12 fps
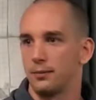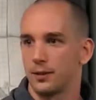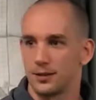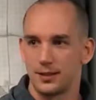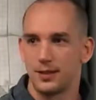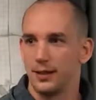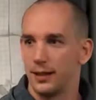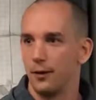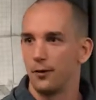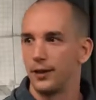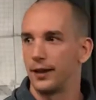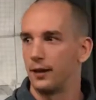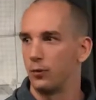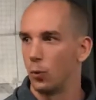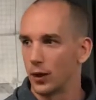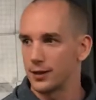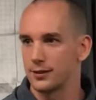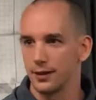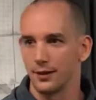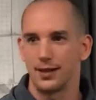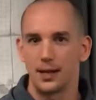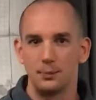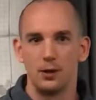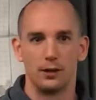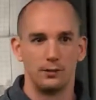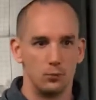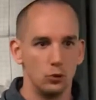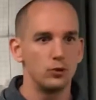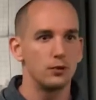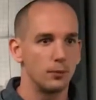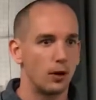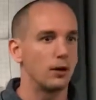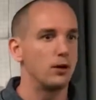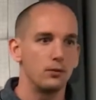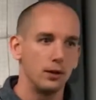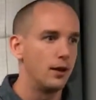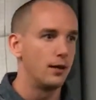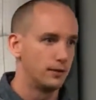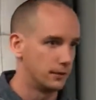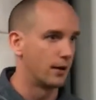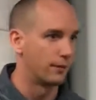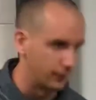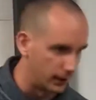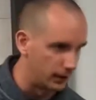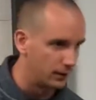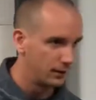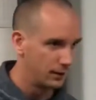Because sitting here and thinking, what is going to get me on the moon tomorrow? Nothing.